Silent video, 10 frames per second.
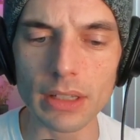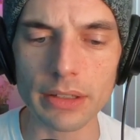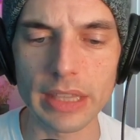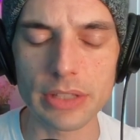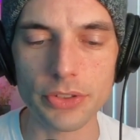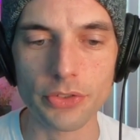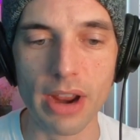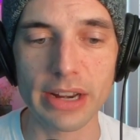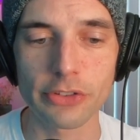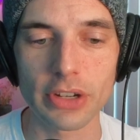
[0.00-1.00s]
These
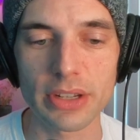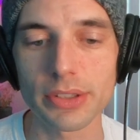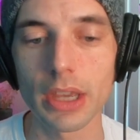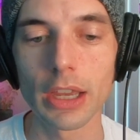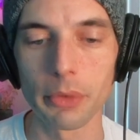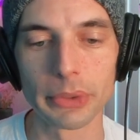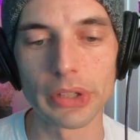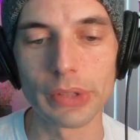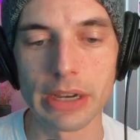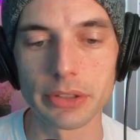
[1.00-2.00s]
strategies will
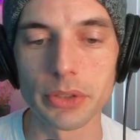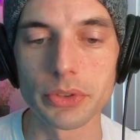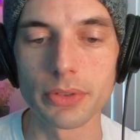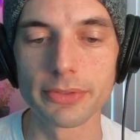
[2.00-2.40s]
allow you to